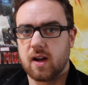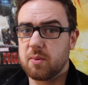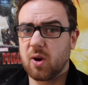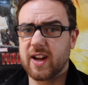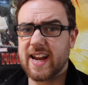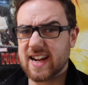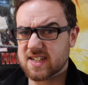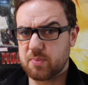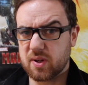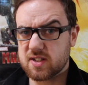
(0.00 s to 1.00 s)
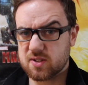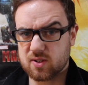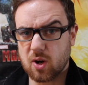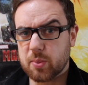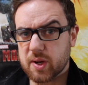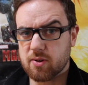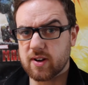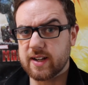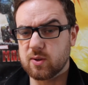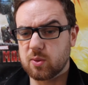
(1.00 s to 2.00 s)
I'm not an expert on
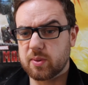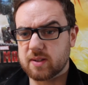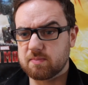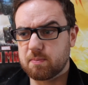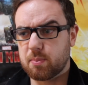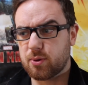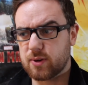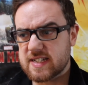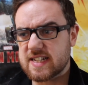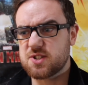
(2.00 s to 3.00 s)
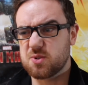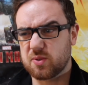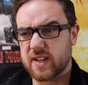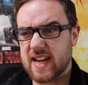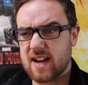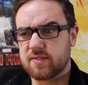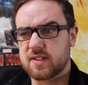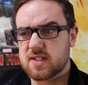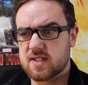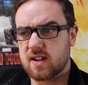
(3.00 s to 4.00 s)
copyright law, but I'm pretty sure they
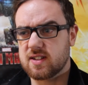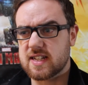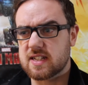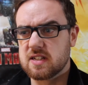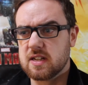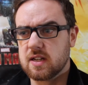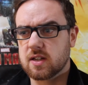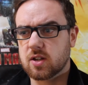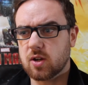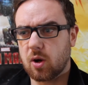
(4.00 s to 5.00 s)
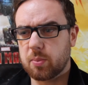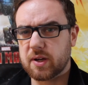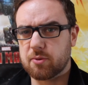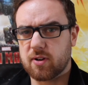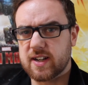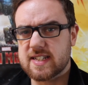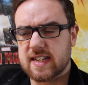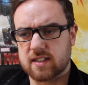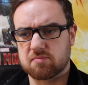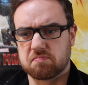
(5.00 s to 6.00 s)
haven't started
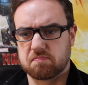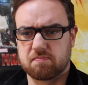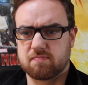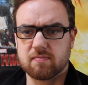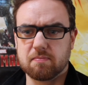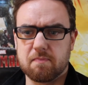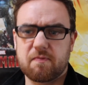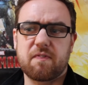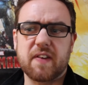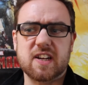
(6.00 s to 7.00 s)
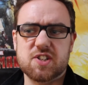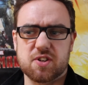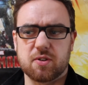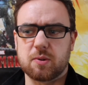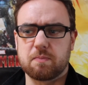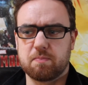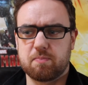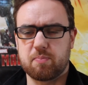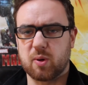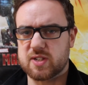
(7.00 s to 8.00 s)
copyrighting fictional
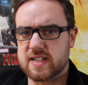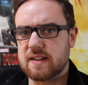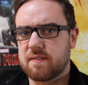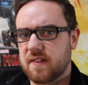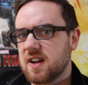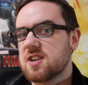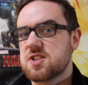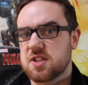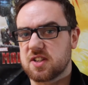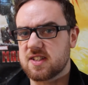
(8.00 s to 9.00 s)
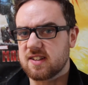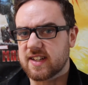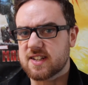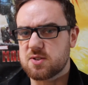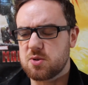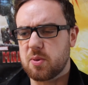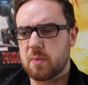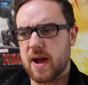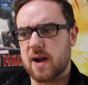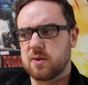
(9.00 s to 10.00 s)
bodily functions like
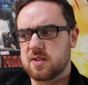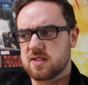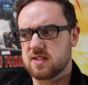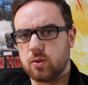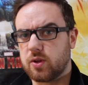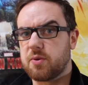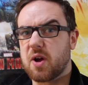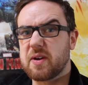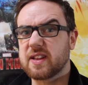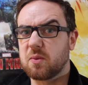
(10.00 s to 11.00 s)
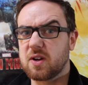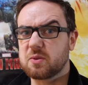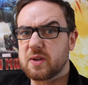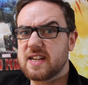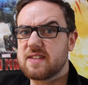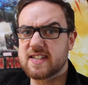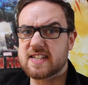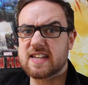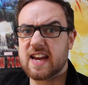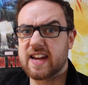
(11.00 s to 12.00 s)
superpowers, although knowing the world we in
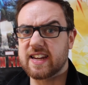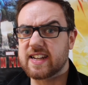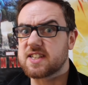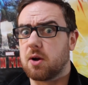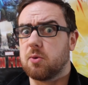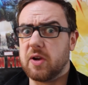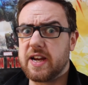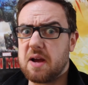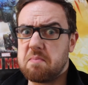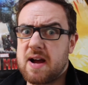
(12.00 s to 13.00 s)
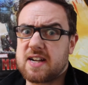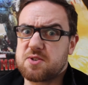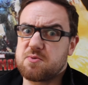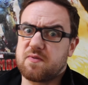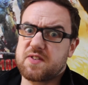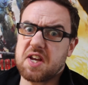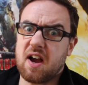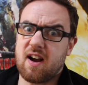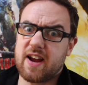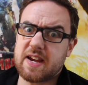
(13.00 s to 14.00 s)
today, it's only a matter of
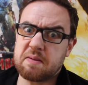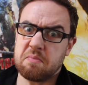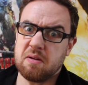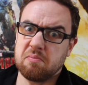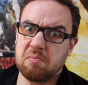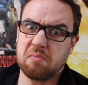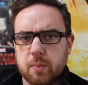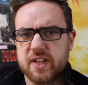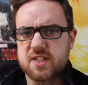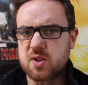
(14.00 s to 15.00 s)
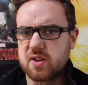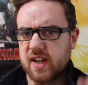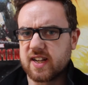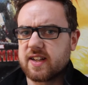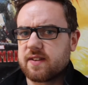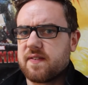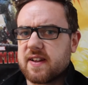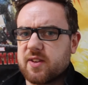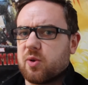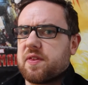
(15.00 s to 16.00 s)
time. But it's good. I like the
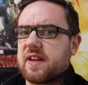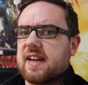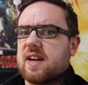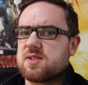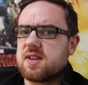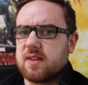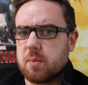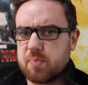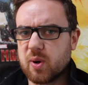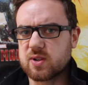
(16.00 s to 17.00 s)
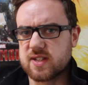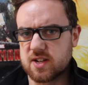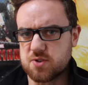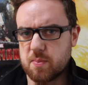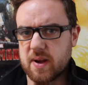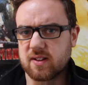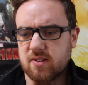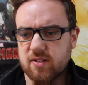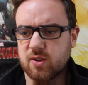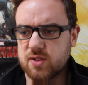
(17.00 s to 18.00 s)
fact that you're thinking outside the box,
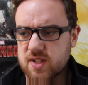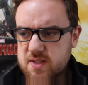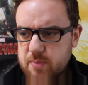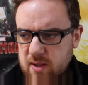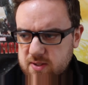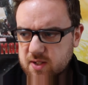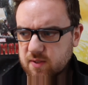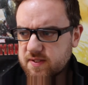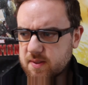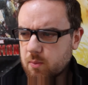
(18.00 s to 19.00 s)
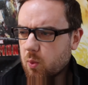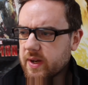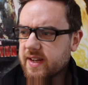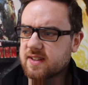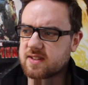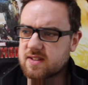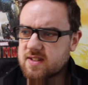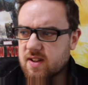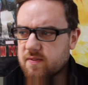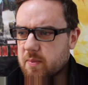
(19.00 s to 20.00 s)
Etropalca, and not just spouting off some weird
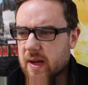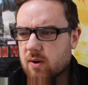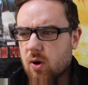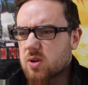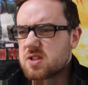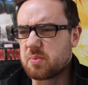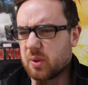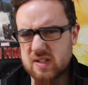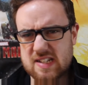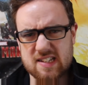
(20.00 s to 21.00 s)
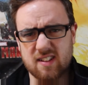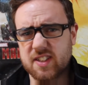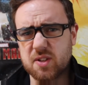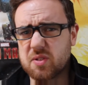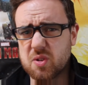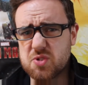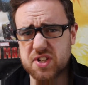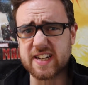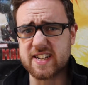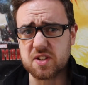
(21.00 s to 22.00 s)
stuff about octopuses like you
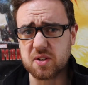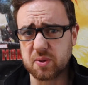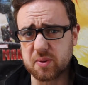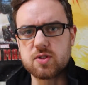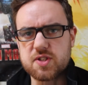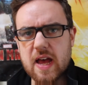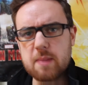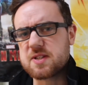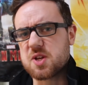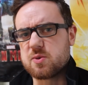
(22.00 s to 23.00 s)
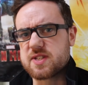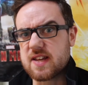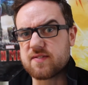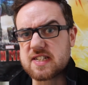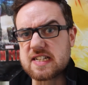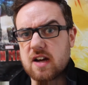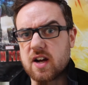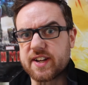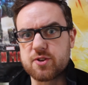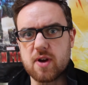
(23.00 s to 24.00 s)
usually do. On to episode
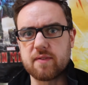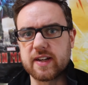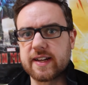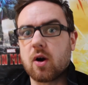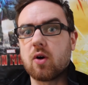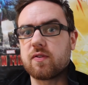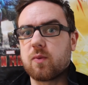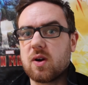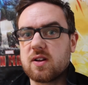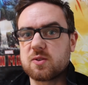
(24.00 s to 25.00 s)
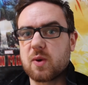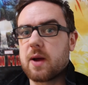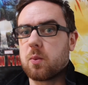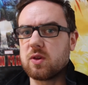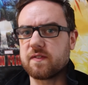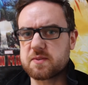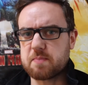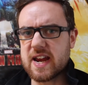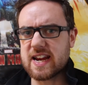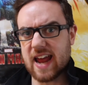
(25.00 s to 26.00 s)
79, Travelling Off-World, where
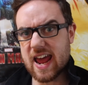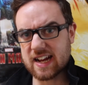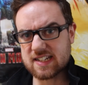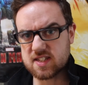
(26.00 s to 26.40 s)
Wolfsbane X